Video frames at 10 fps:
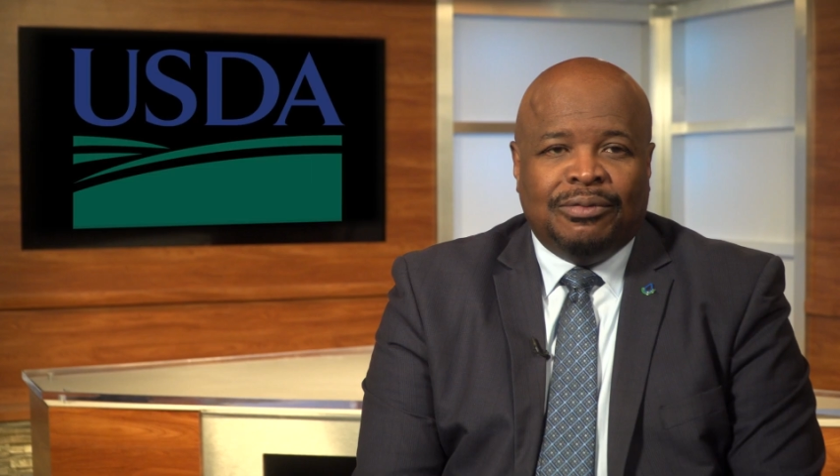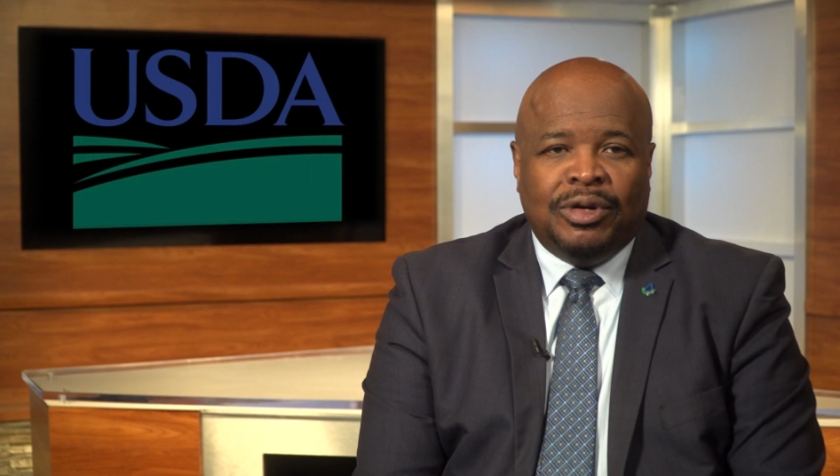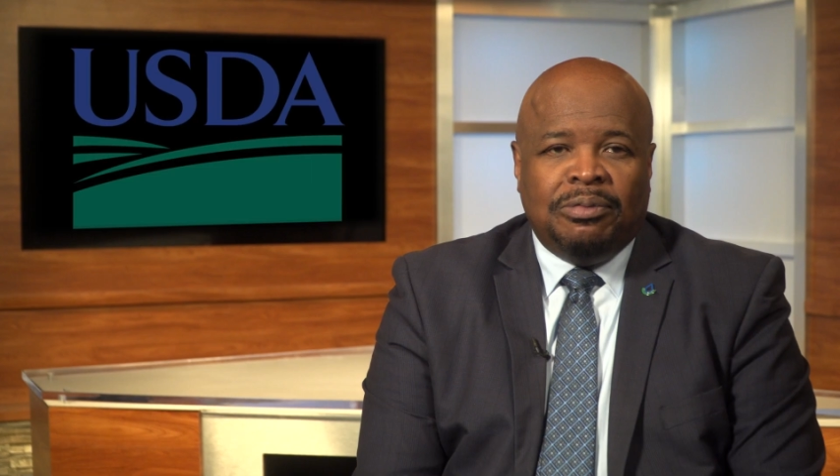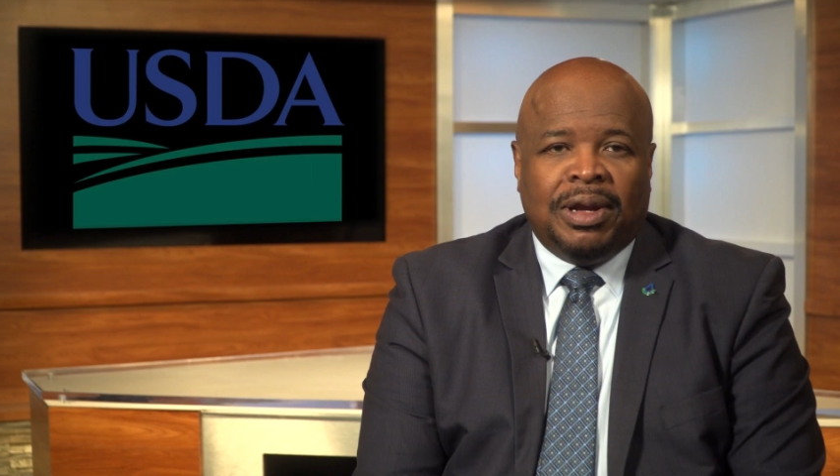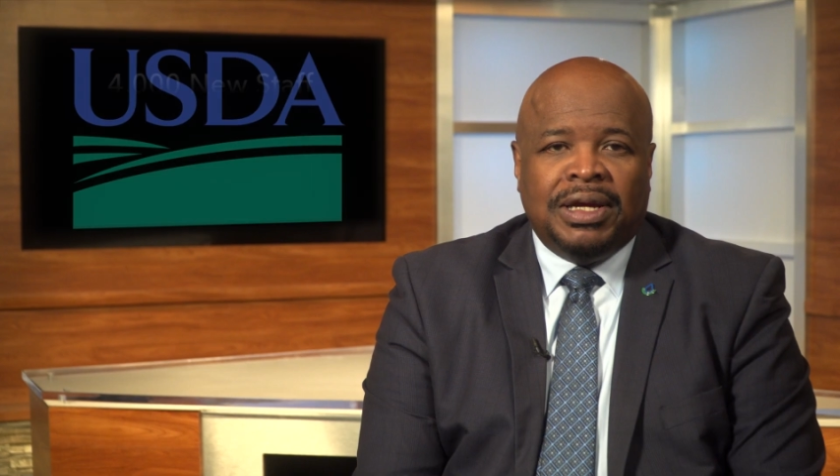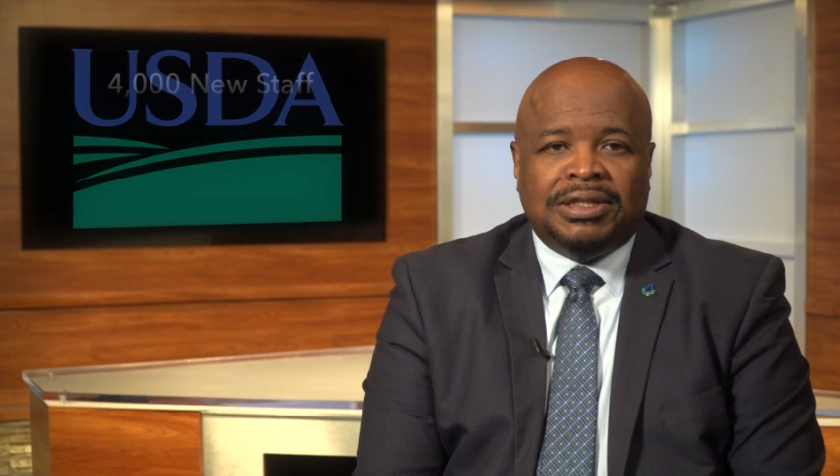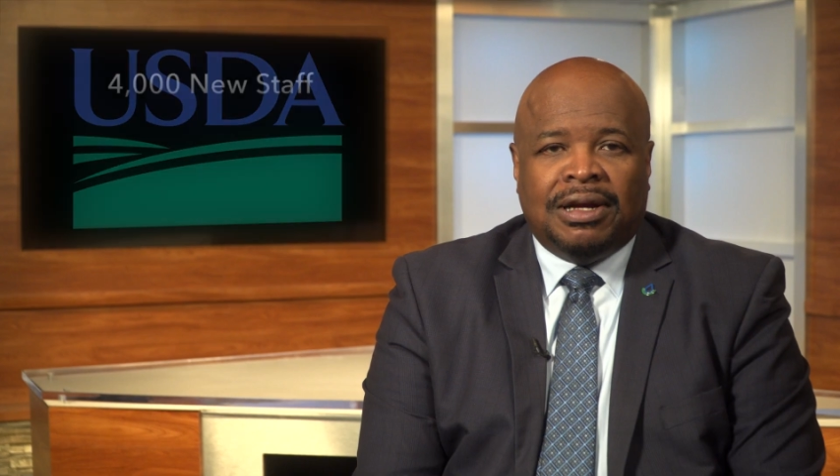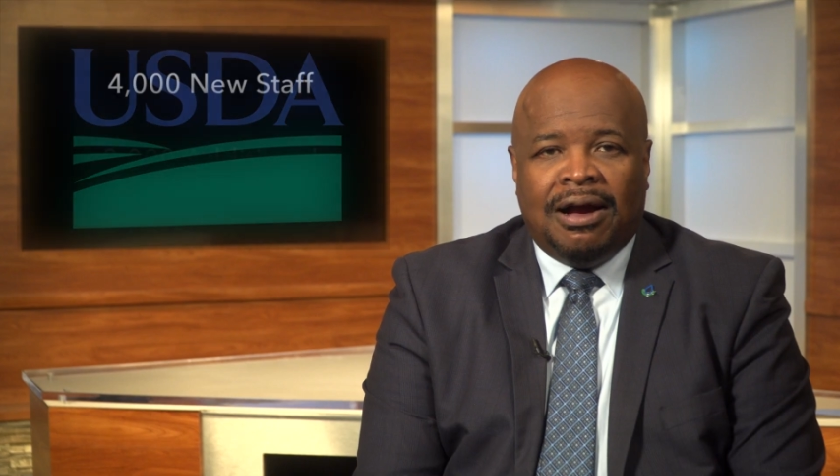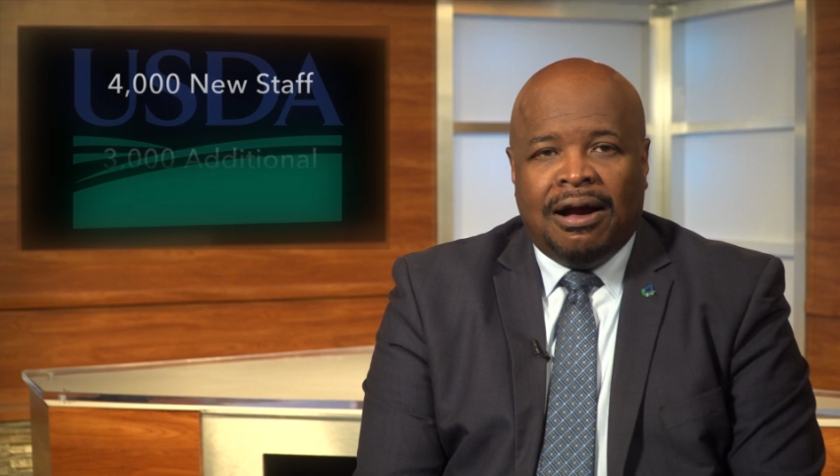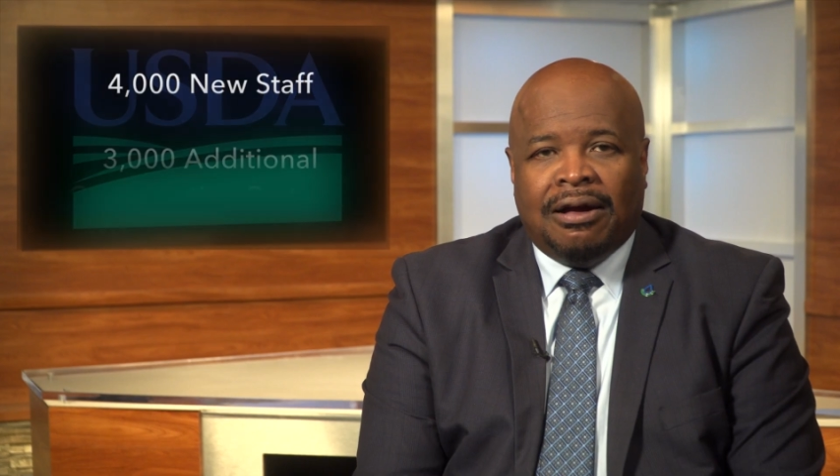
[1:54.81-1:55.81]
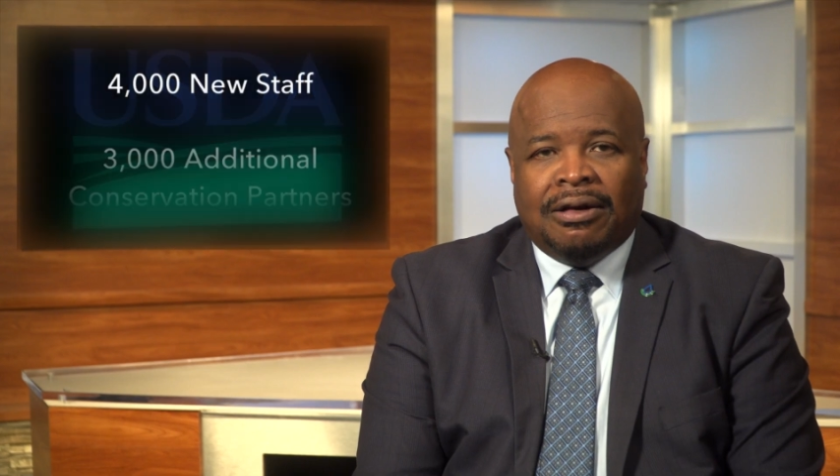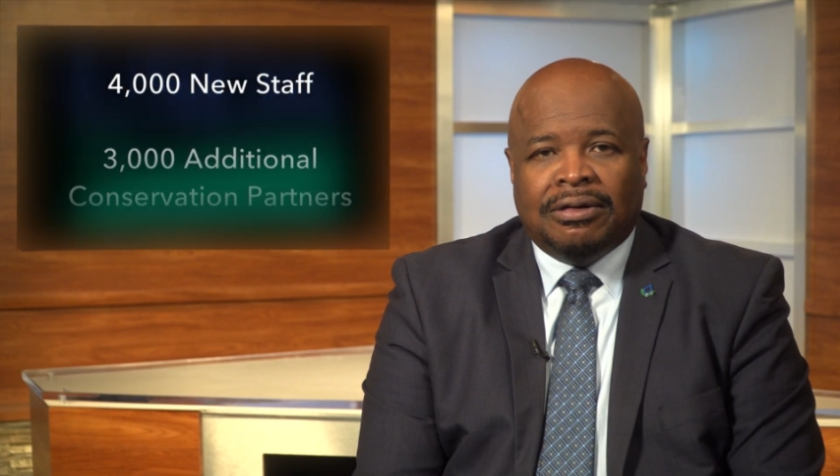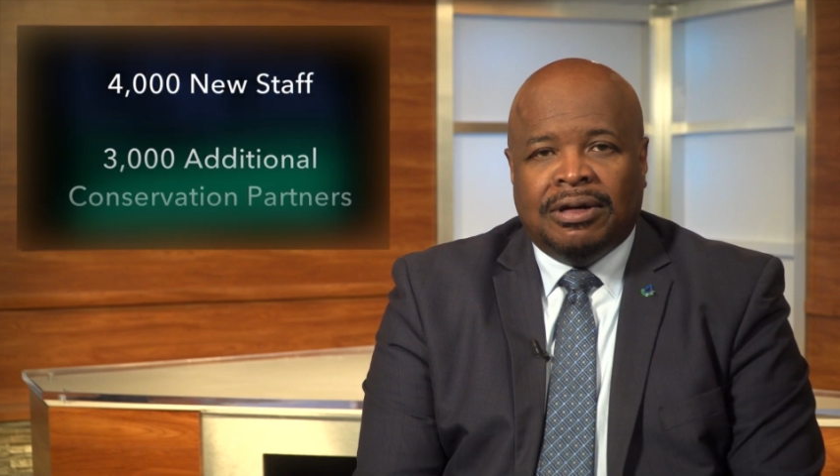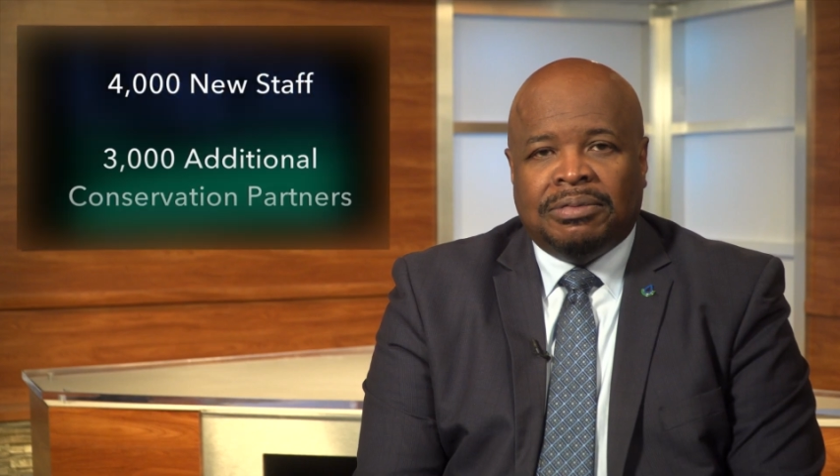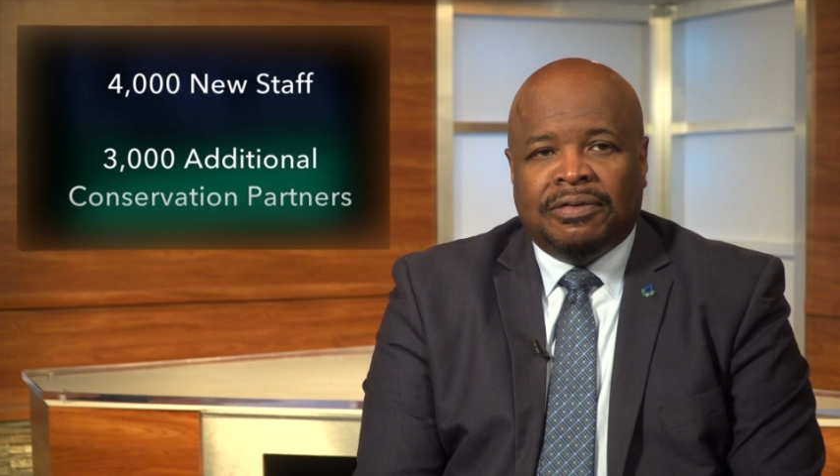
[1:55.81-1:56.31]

We plan to hire up